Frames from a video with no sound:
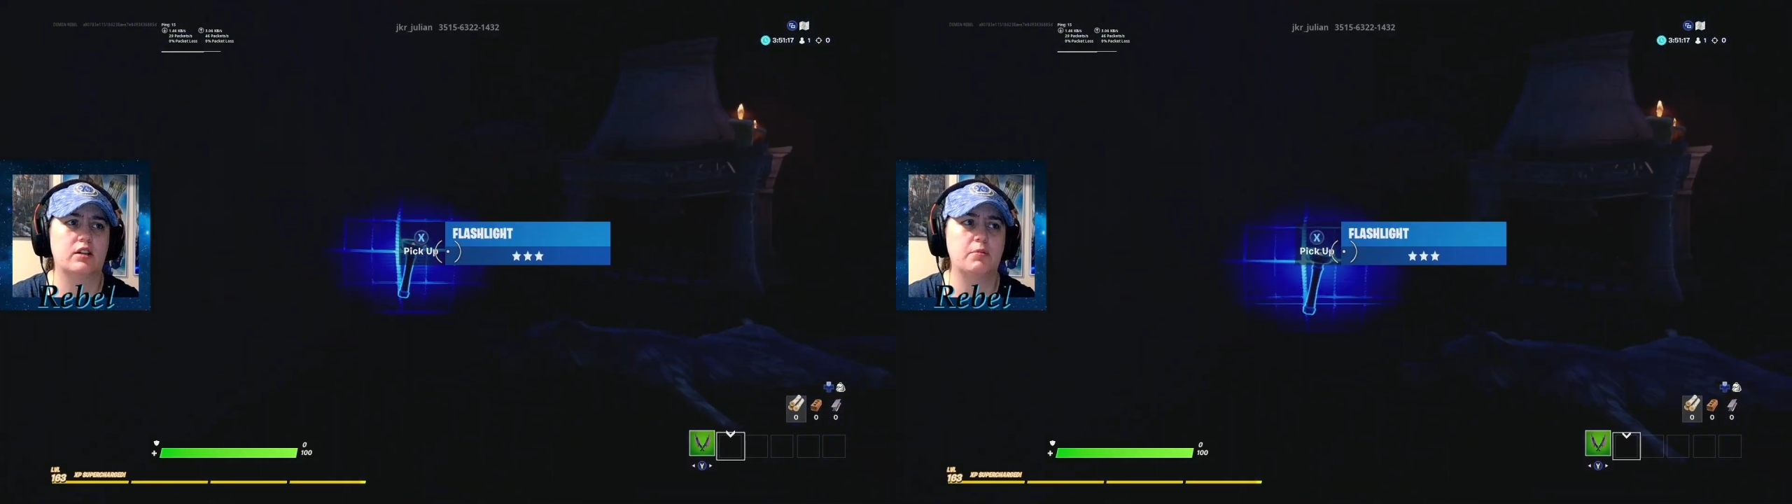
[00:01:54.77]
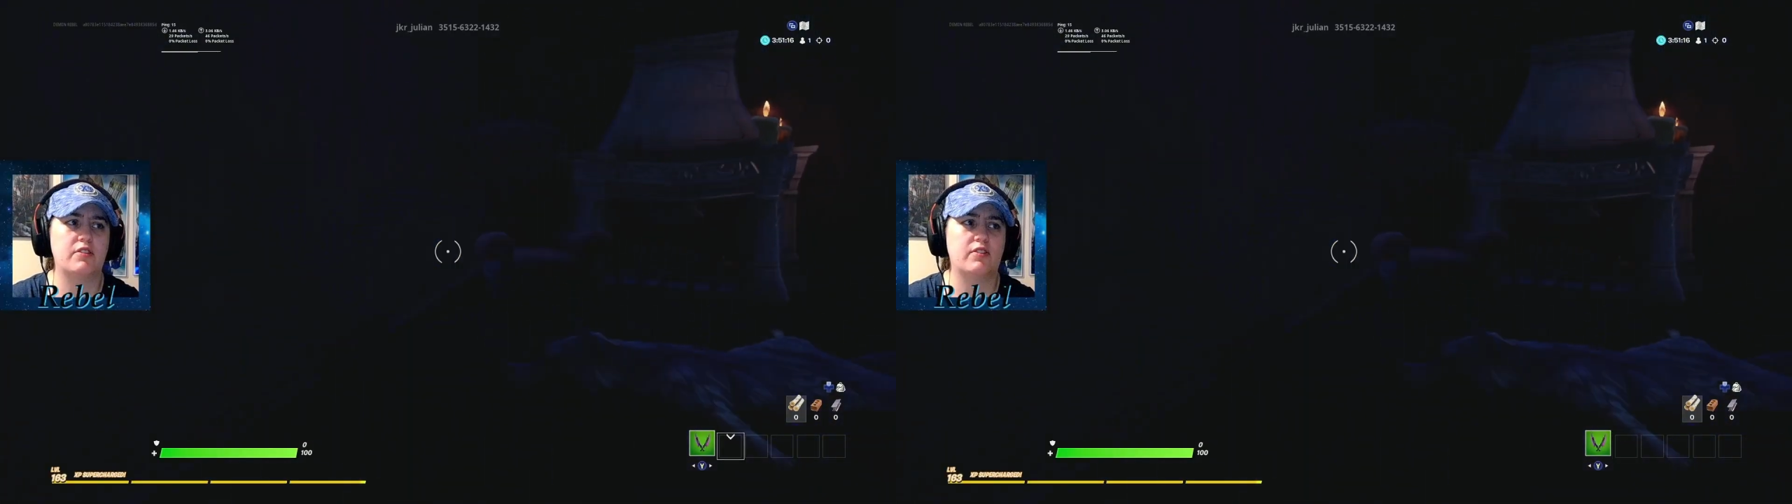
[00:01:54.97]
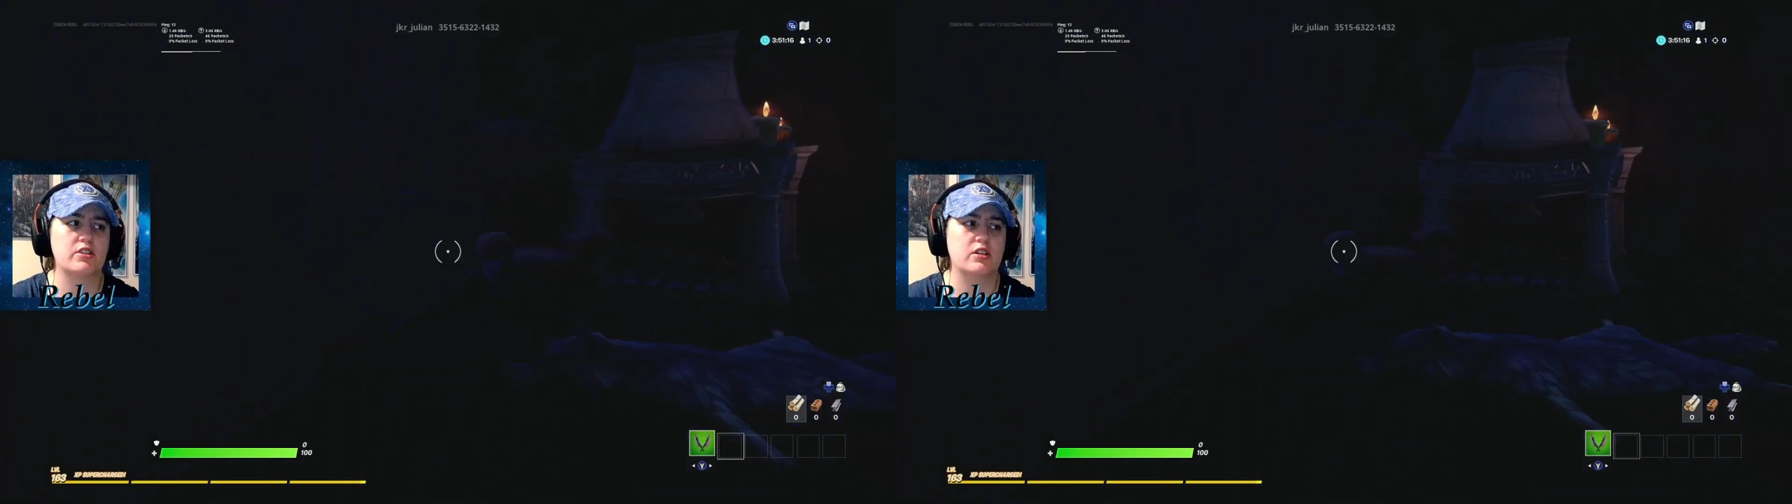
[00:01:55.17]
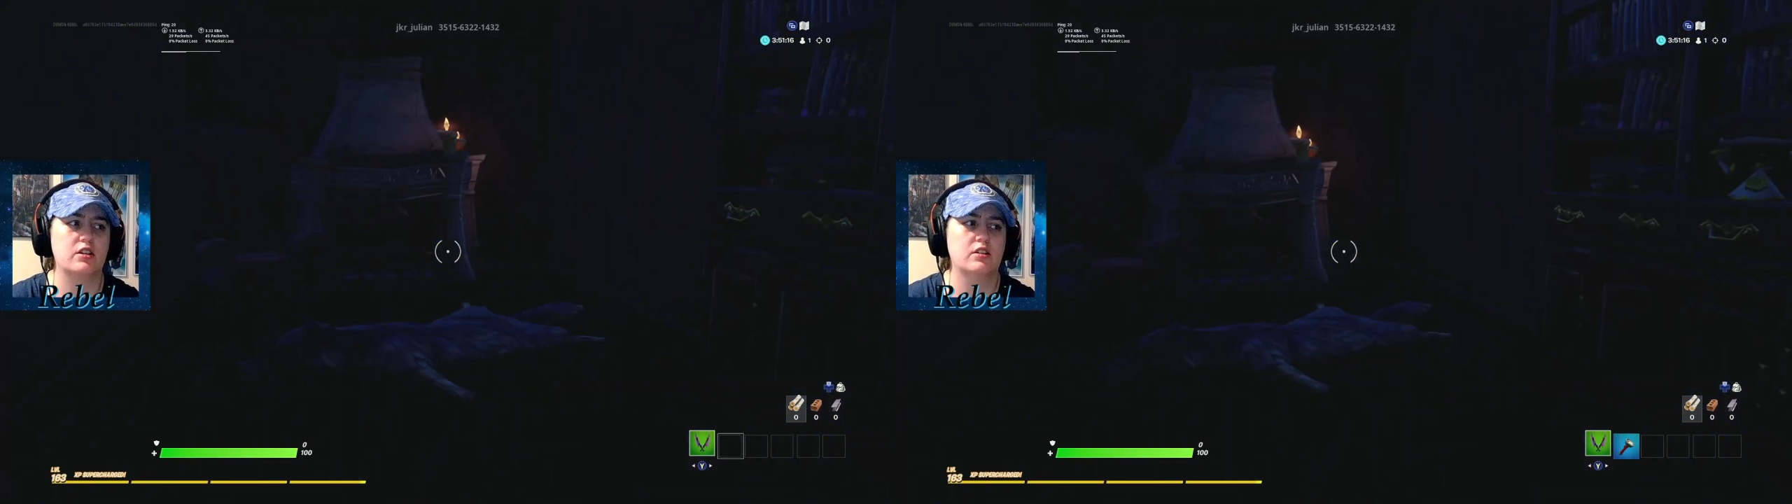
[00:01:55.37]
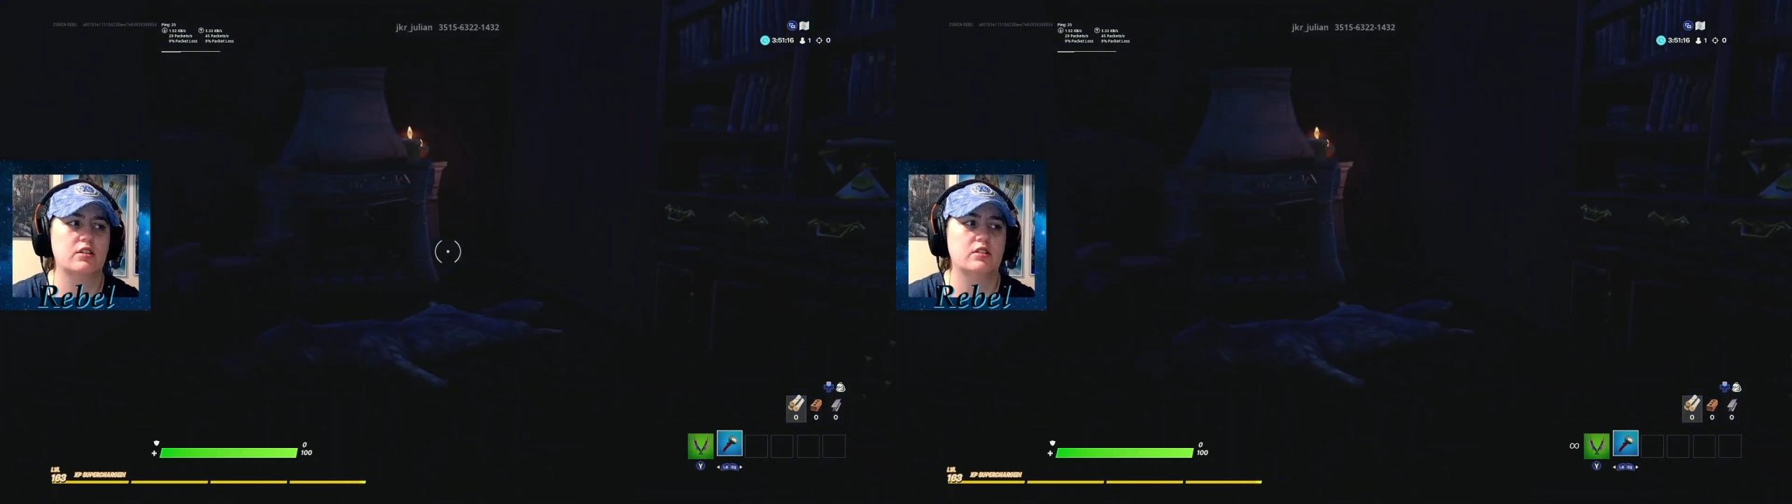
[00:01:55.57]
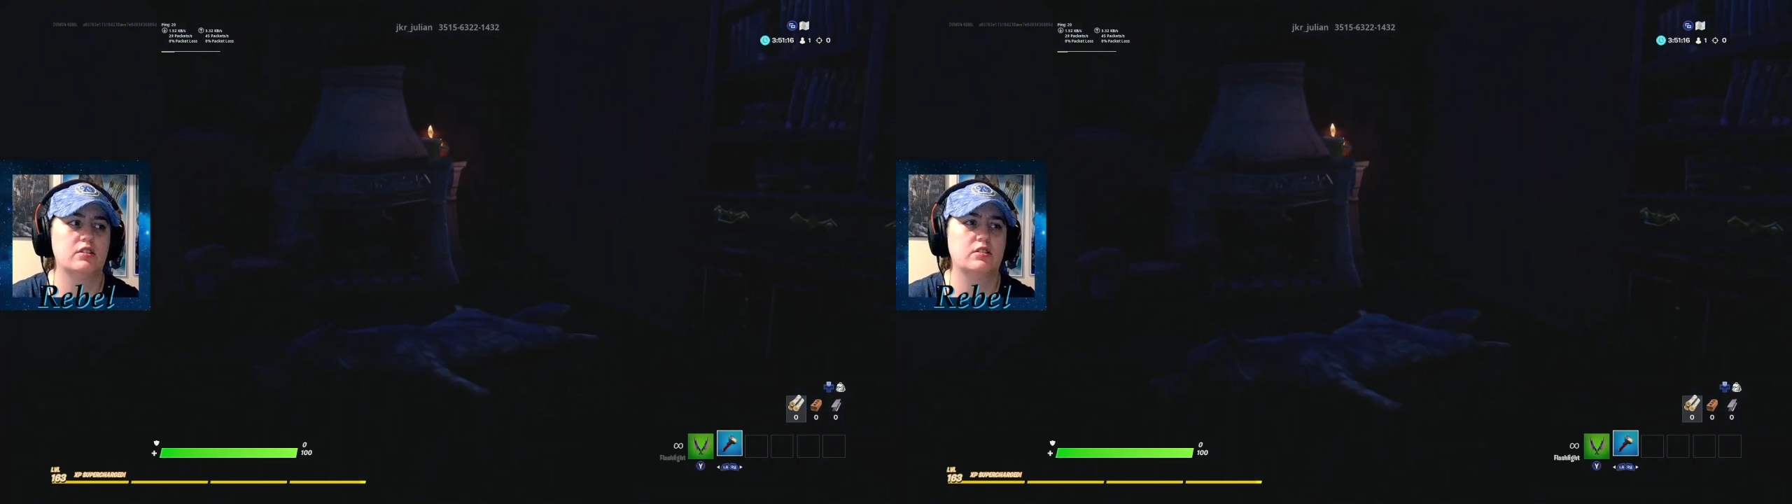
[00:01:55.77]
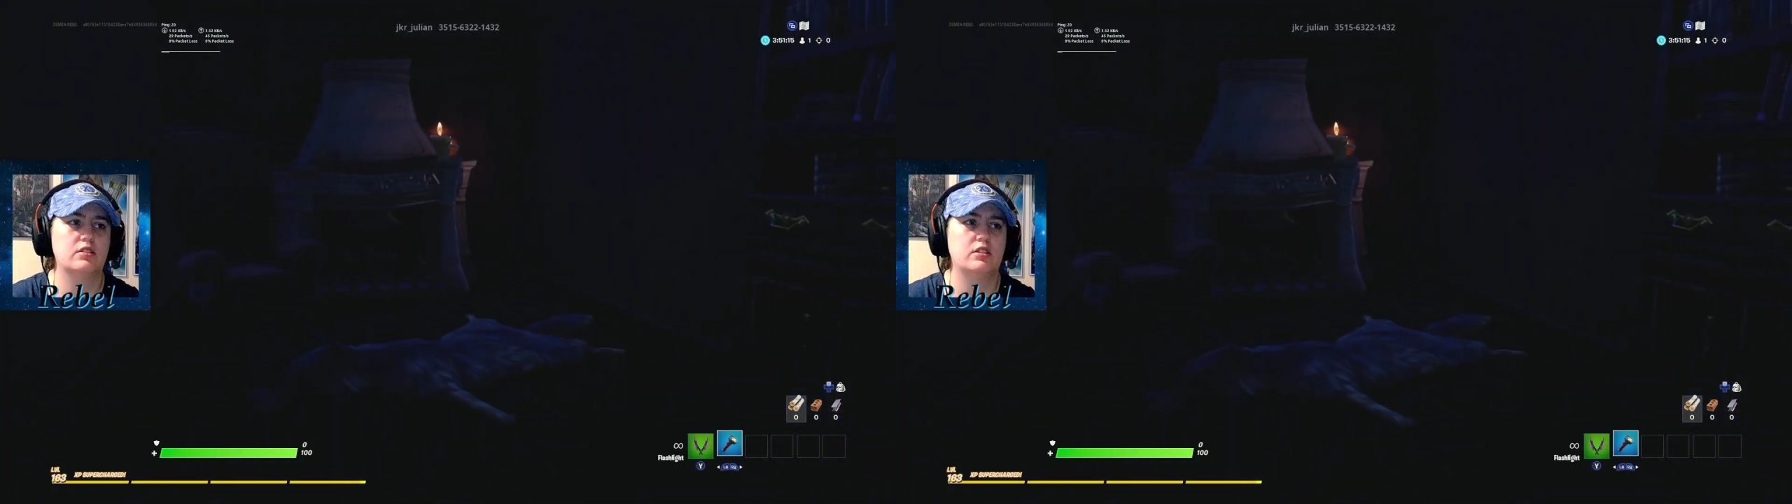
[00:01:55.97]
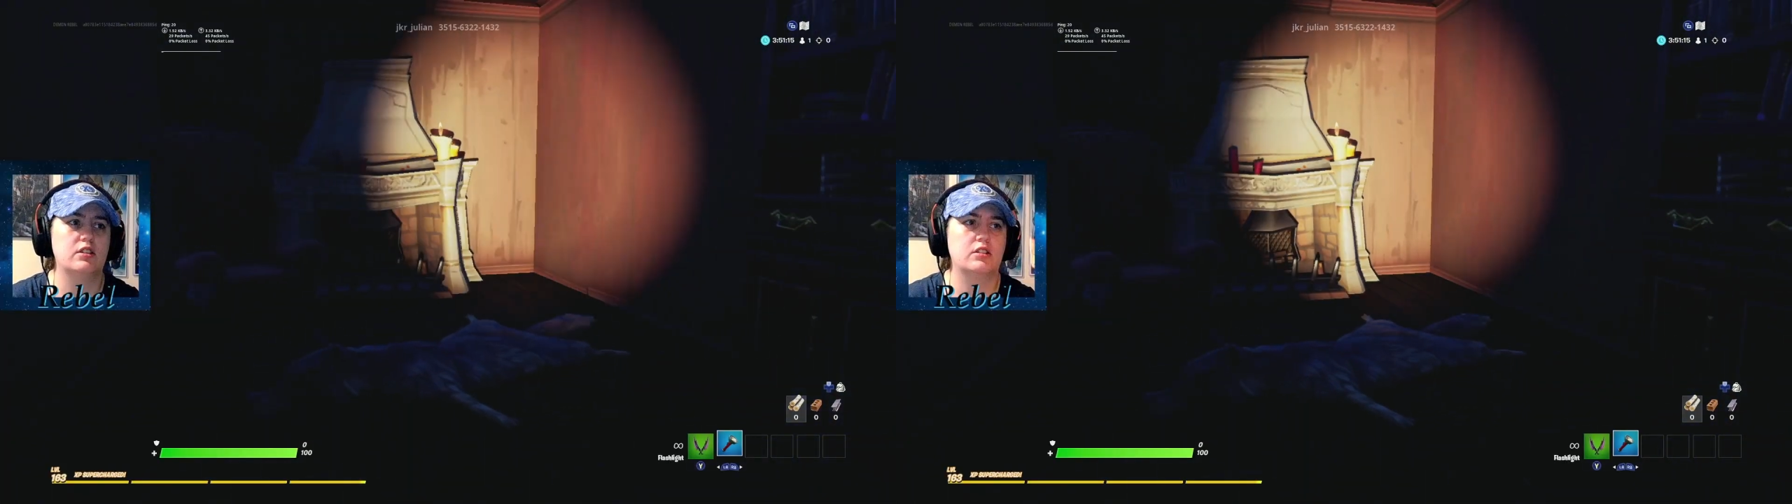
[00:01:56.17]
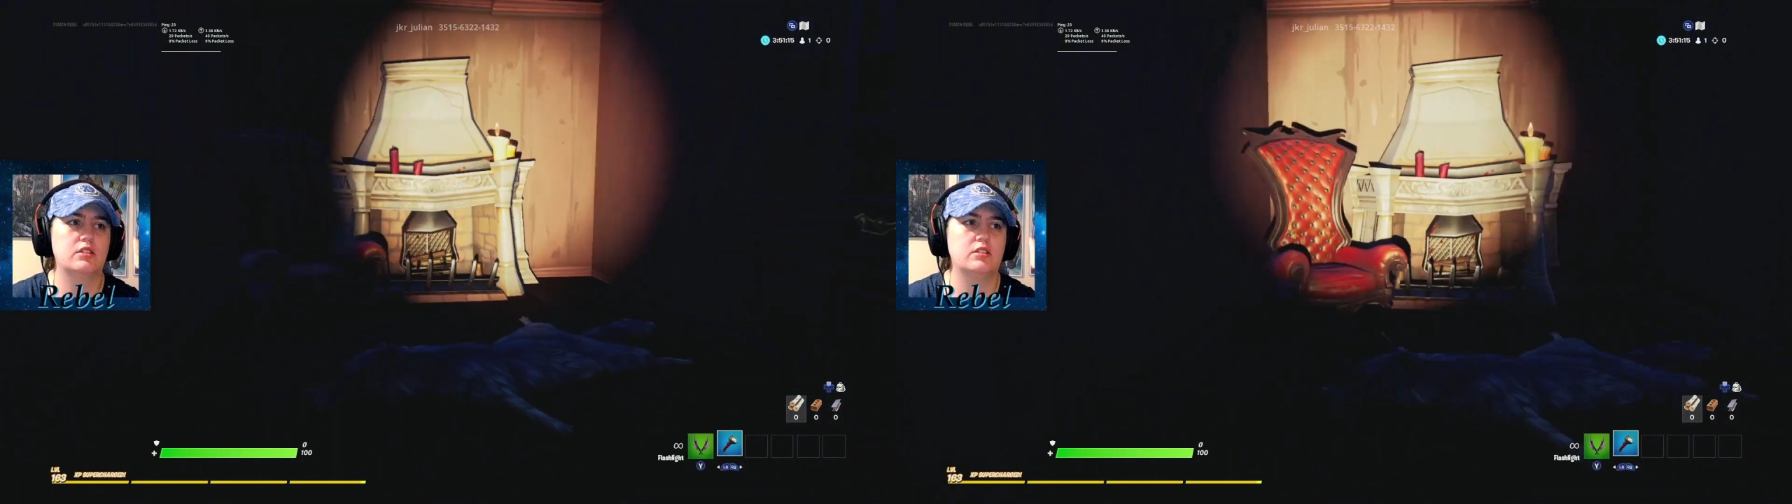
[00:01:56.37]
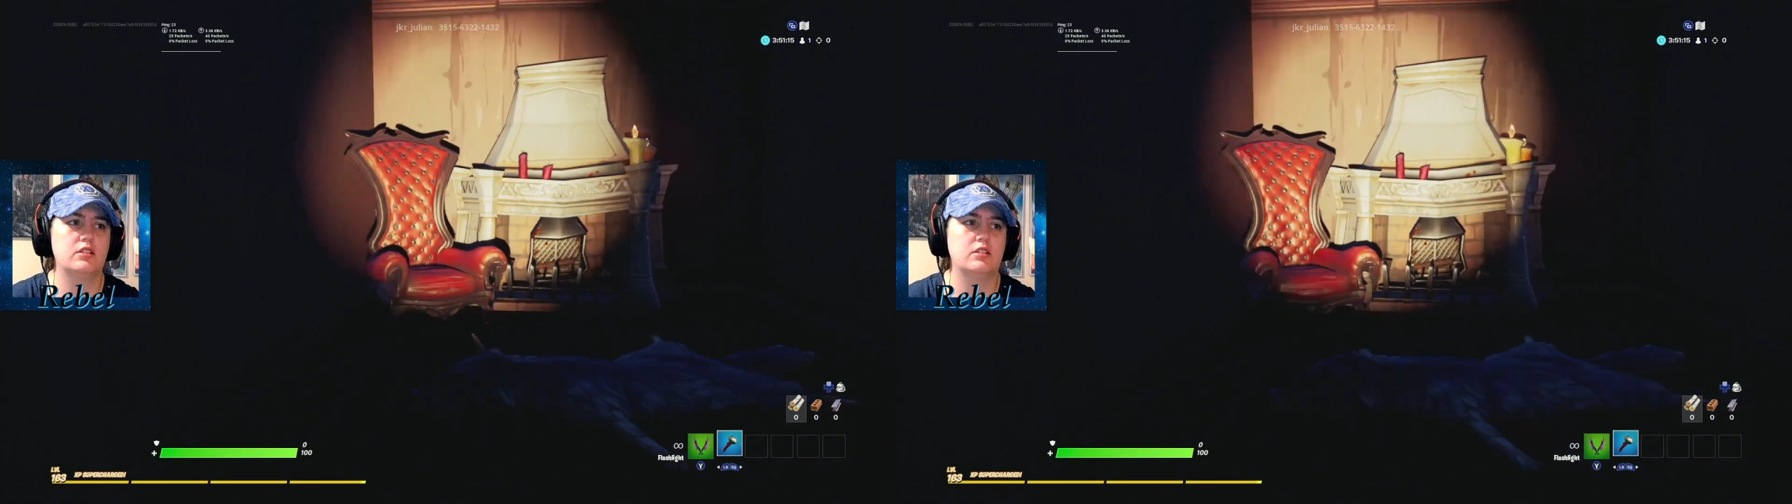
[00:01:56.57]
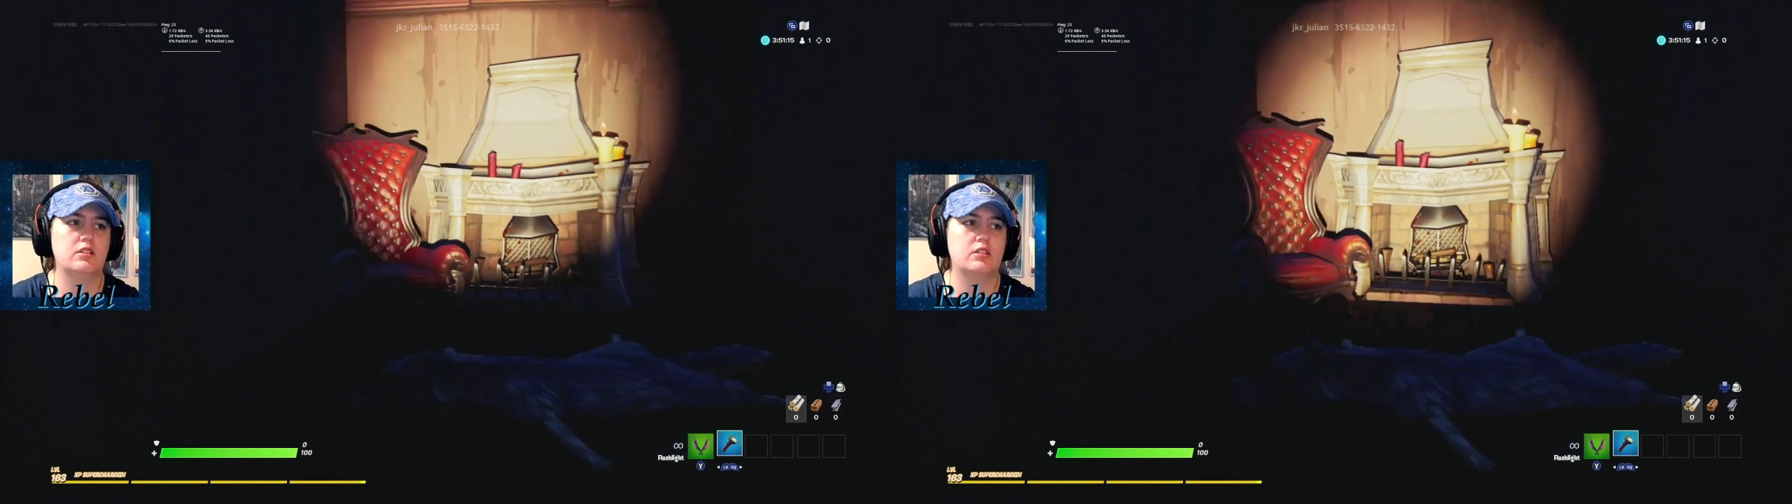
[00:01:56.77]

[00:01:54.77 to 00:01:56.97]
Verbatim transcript: give me that flashlight. Yeah, yeah.